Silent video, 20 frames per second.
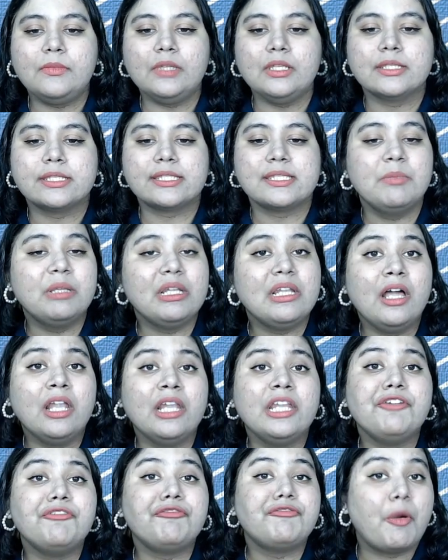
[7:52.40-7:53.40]

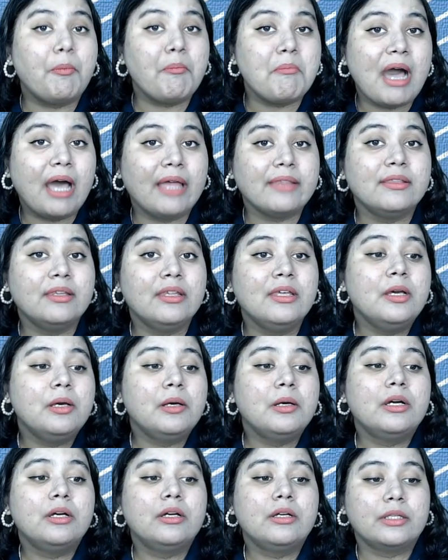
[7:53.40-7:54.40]
Similarly for man,
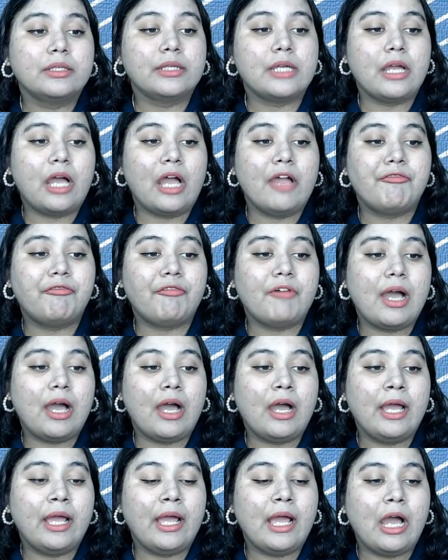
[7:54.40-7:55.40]
if
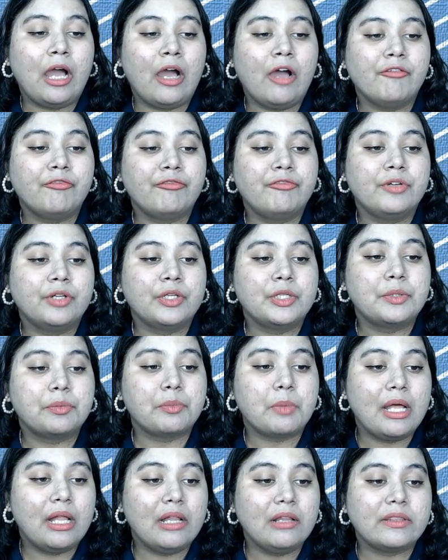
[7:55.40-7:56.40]
I have
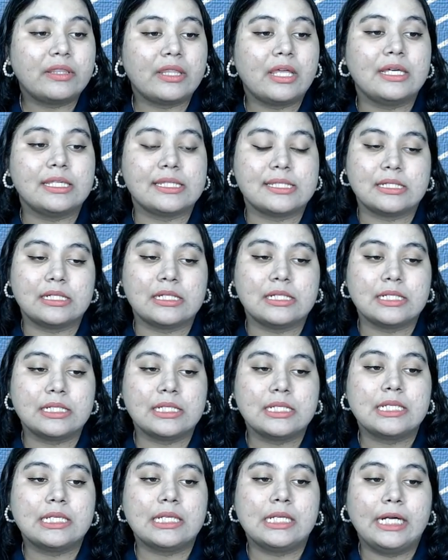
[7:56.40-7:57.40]
12,000,
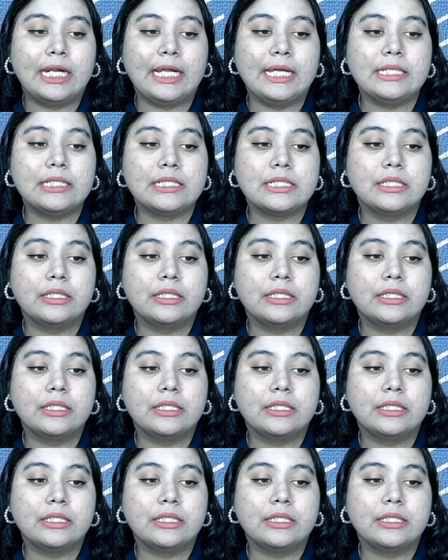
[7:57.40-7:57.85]
right?